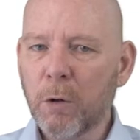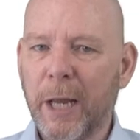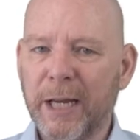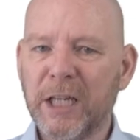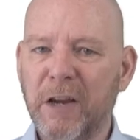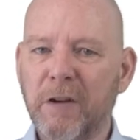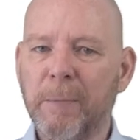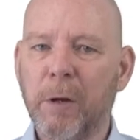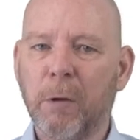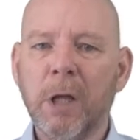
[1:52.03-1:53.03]
Online Safety
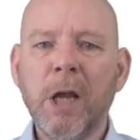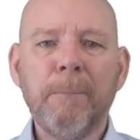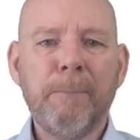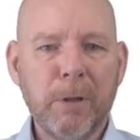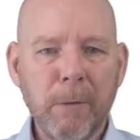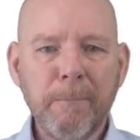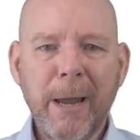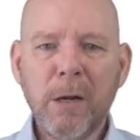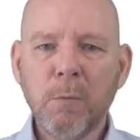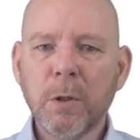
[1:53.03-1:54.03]
Bill, but the
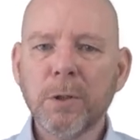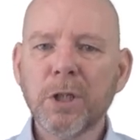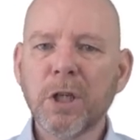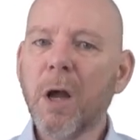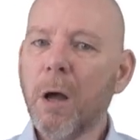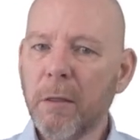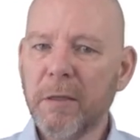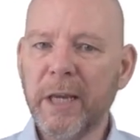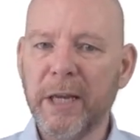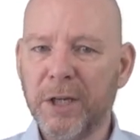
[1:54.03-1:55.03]
main ones are
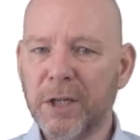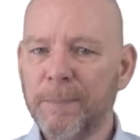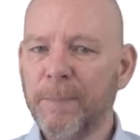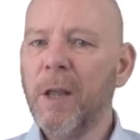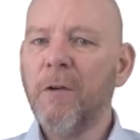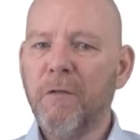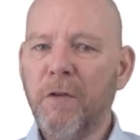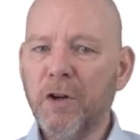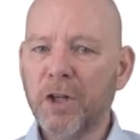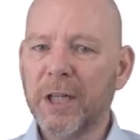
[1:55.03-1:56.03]
these.
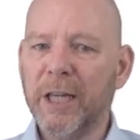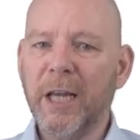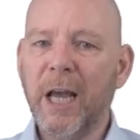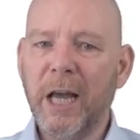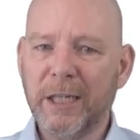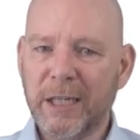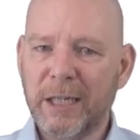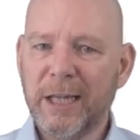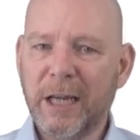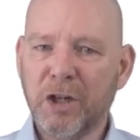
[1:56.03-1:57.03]
Firstly, a
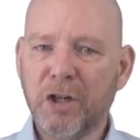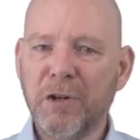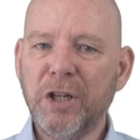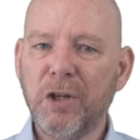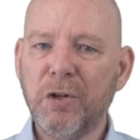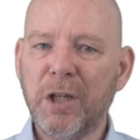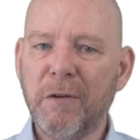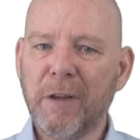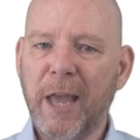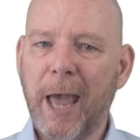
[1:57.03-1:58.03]
statutory duty
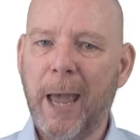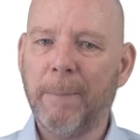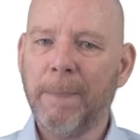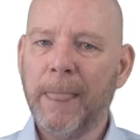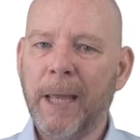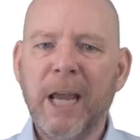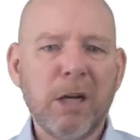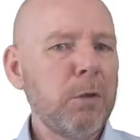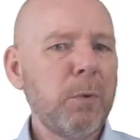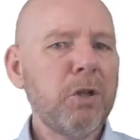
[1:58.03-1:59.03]
of care.
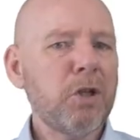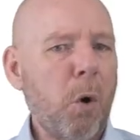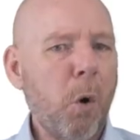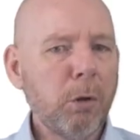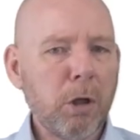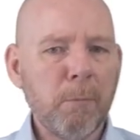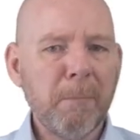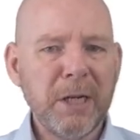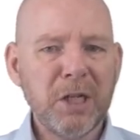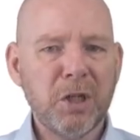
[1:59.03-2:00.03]
In other words, all
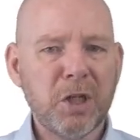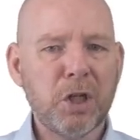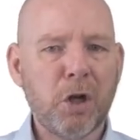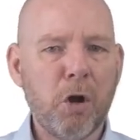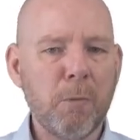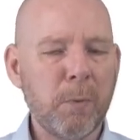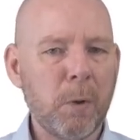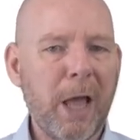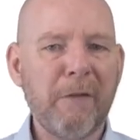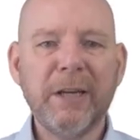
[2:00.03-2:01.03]
companies in scope
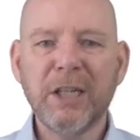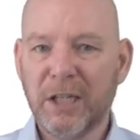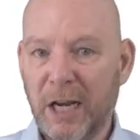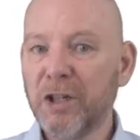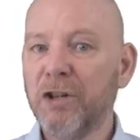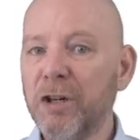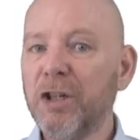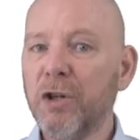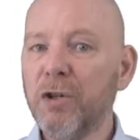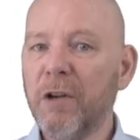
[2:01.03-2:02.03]
will have a statutory
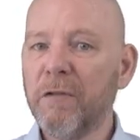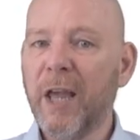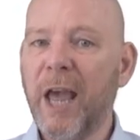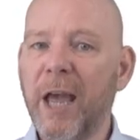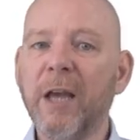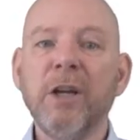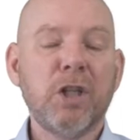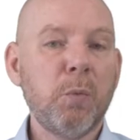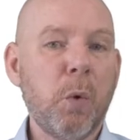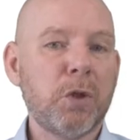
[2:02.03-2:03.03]
duty of care
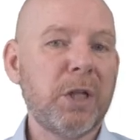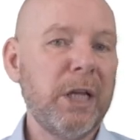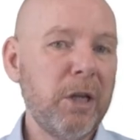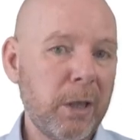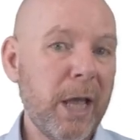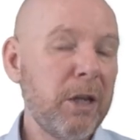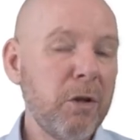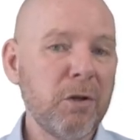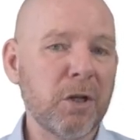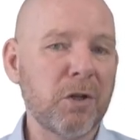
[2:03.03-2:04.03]
towards their
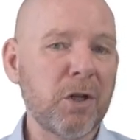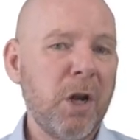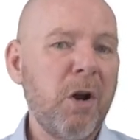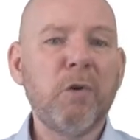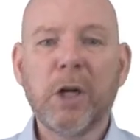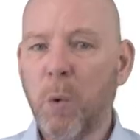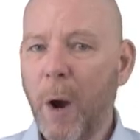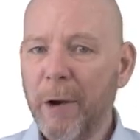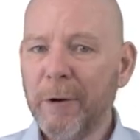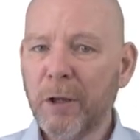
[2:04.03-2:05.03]
users,
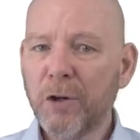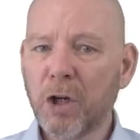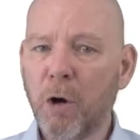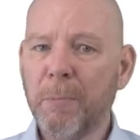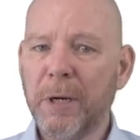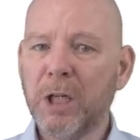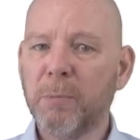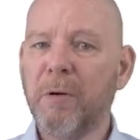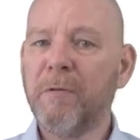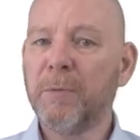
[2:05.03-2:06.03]
requiring those companies
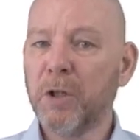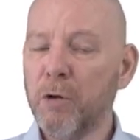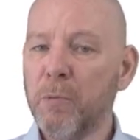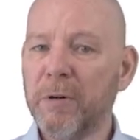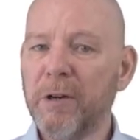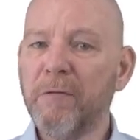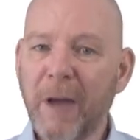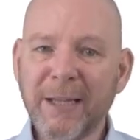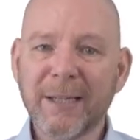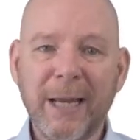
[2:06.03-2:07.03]
to
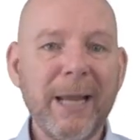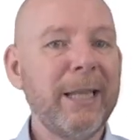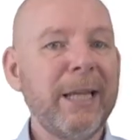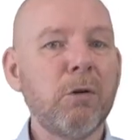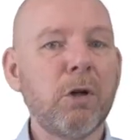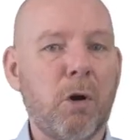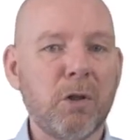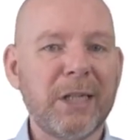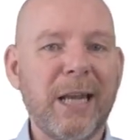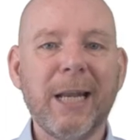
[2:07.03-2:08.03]
prevent illegal
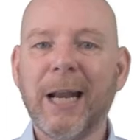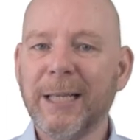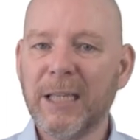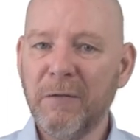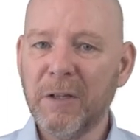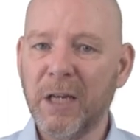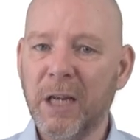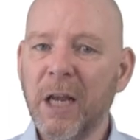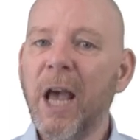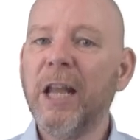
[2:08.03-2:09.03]
content and activity
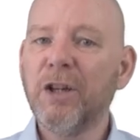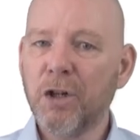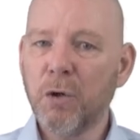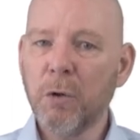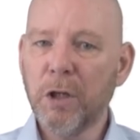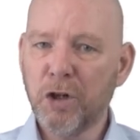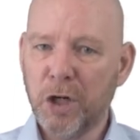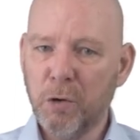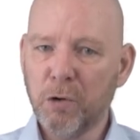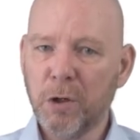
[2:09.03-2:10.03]
and ensure that
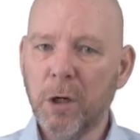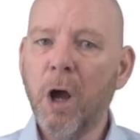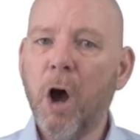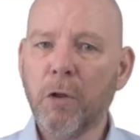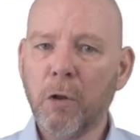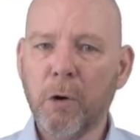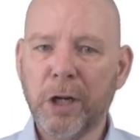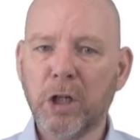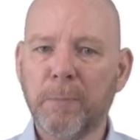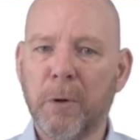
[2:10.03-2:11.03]
children are not
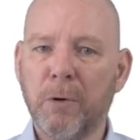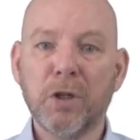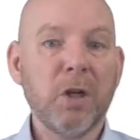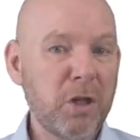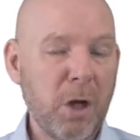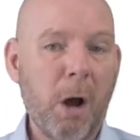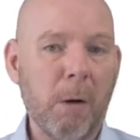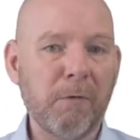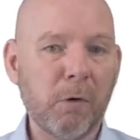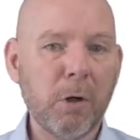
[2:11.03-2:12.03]
exposed to
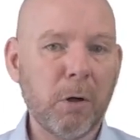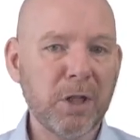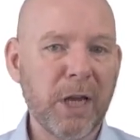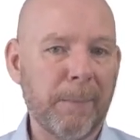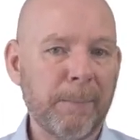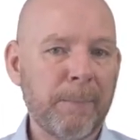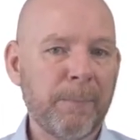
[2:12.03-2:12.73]
harmful content.